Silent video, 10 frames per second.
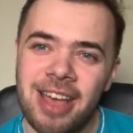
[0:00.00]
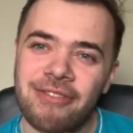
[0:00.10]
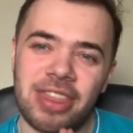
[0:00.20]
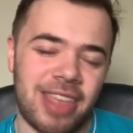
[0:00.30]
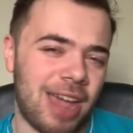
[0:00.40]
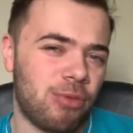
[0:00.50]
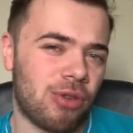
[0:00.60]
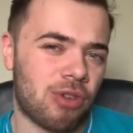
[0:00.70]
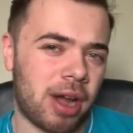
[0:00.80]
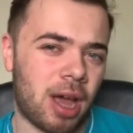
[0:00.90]
But they were
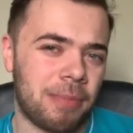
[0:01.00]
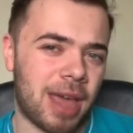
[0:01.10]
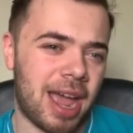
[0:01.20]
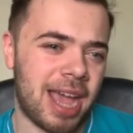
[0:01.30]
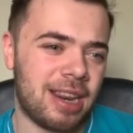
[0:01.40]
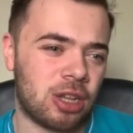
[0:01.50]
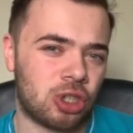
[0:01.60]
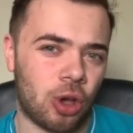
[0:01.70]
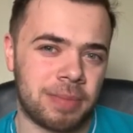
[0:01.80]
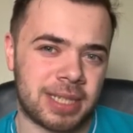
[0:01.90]
right up there in the
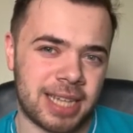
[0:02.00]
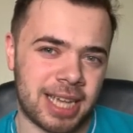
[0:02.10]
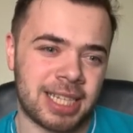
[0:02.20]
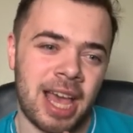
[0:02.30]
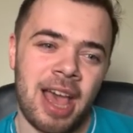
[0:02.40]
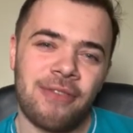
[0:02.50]
top 6.